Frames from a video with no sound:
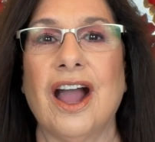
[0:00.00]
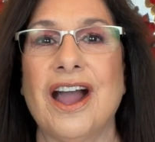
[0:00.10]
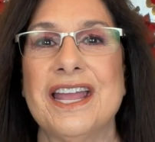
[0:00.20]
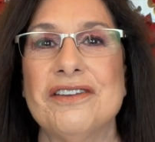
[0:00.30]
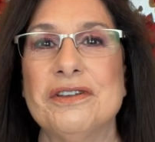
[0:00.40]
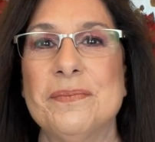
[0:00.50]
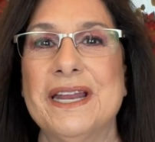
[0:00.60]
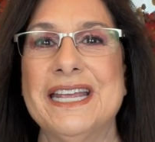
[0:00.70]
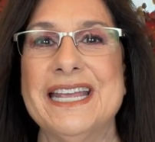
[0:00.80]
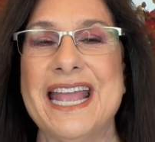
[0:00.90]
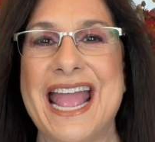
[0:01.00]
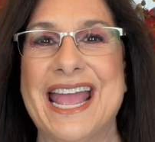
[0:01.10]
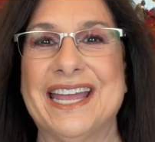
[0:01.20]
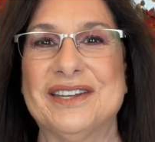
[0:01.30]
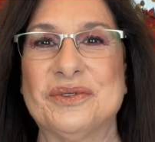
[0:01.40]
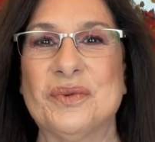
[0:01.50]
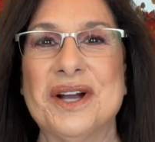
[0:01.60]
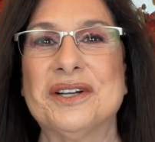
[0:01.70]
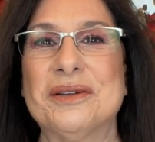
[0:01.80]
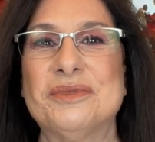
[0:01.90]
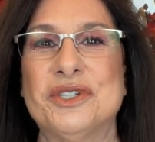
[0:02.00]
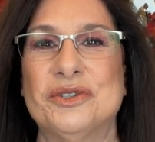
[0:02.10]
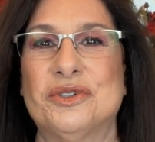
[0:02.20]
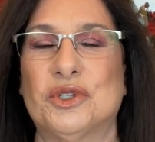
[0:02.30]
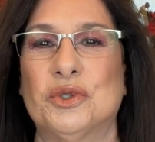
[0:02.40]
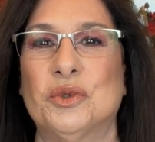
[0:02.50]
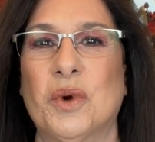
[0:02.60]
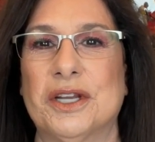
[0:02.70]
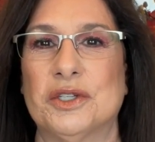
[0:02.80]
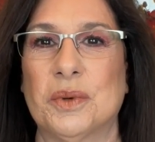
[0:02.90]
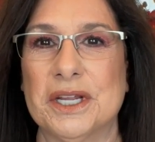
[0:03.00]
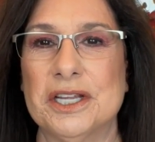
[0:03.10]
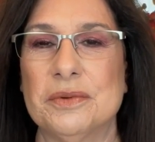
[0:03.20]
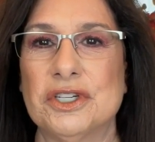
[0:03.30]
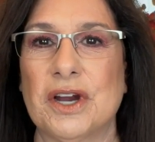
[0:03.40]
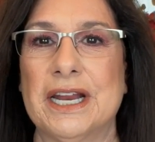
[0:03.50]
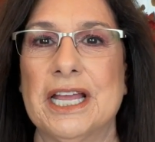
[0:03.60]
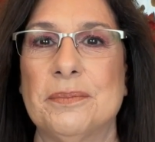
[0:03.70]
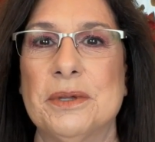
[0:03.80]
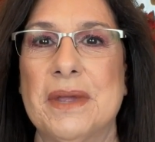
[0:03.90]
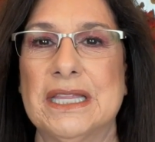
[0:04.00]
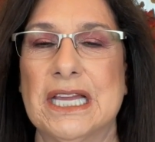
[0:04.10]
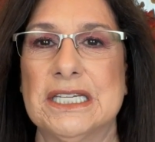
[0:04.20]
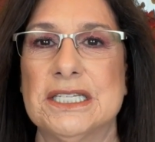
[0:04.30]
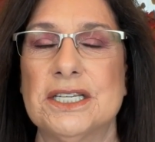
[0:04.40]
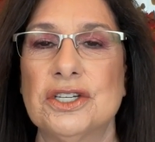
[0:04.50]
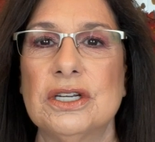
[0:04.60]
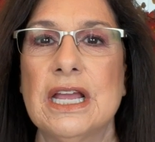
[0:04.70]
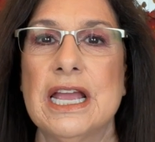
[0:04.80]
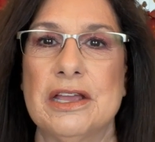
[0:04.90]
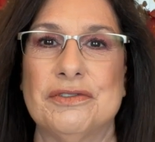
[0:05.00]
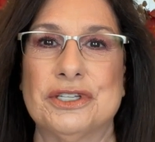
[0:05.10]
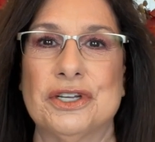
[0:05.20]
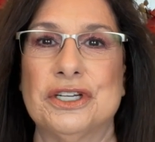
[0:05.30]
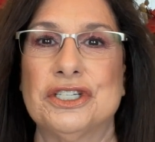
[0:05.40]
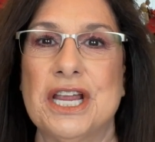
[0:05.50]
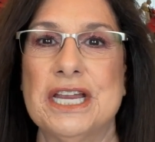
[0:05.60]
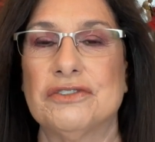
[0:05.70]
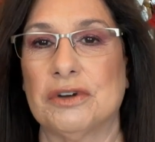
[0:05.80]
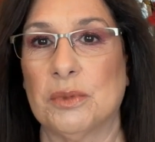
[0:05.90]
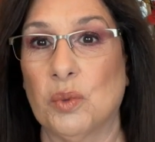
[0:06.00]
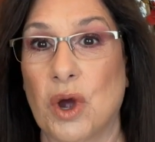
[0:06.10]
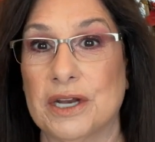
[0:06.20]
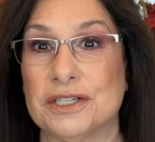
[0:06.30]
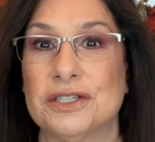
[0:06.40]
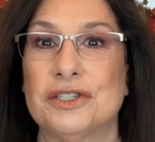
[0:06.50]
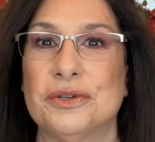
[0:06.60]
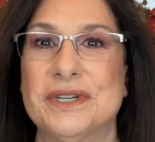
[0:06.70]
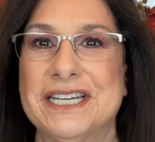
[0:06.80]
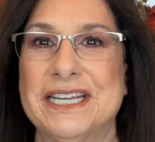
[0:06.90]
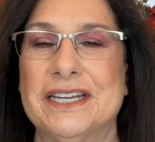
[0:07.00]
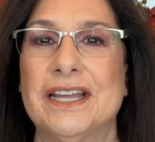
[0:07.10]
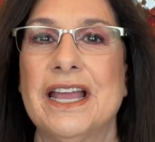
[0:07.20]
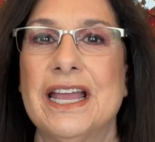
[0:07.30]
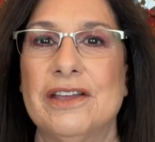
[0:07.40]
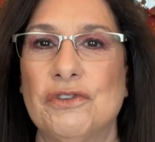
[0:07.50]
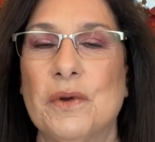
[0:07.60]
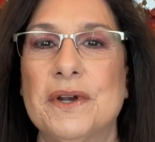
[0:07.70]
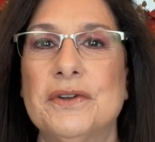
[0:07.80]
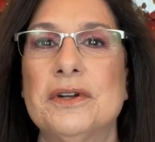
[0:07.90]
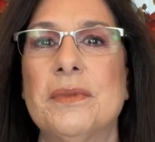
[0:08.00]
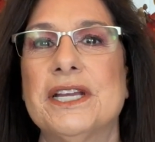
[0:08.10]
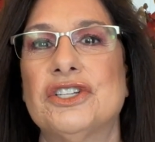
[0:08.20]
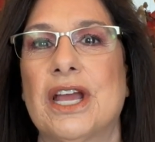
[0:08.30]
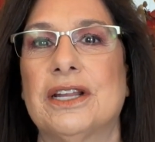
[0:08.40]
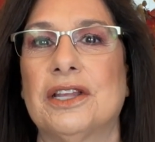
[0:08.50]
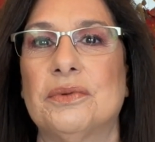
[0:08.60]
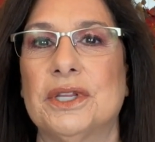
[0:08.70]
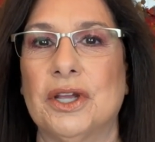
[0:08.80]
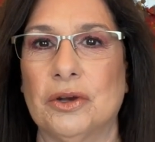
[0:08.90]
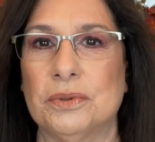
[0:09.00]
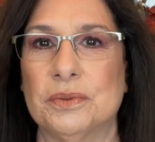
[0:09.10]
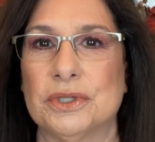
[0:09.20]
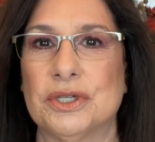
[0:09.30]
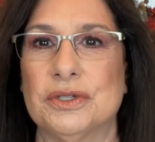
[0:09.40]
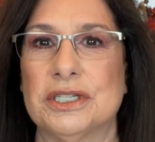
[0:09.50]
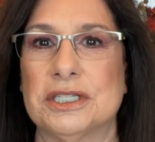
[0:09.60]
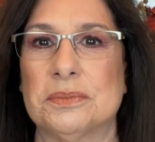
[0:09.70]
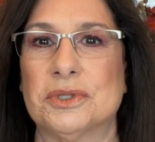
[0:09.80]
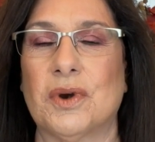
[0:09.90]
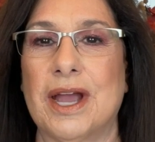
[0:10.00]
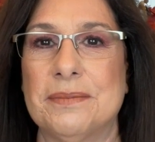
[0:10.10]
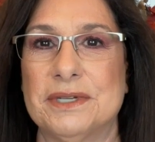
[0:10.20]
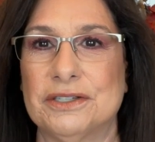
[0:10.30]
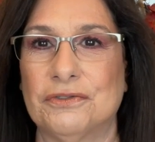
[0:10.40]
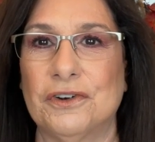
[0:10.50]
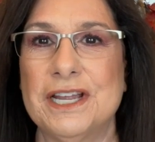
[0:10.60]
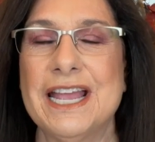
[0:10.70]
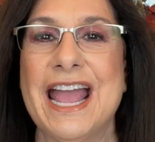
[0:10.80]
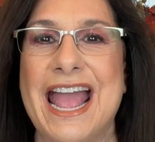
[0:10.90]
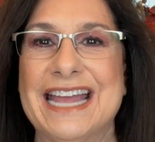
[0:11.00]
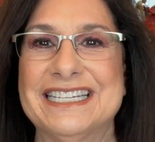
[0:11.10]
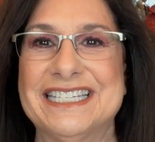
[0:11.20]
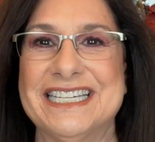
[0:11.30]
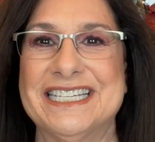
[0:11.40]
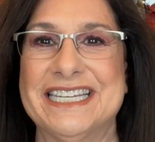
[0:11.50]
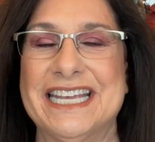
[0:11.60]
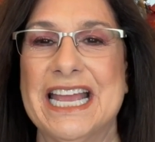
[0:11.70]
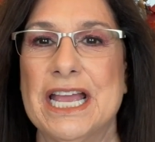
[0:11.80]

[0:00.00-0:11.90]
Hi everybody and welcome to True Wants We're here we try to help you make that decision if it's going to change from a want to a need. If you are new to my channel I really hope you will choose to subscribe. It's free and it's easy.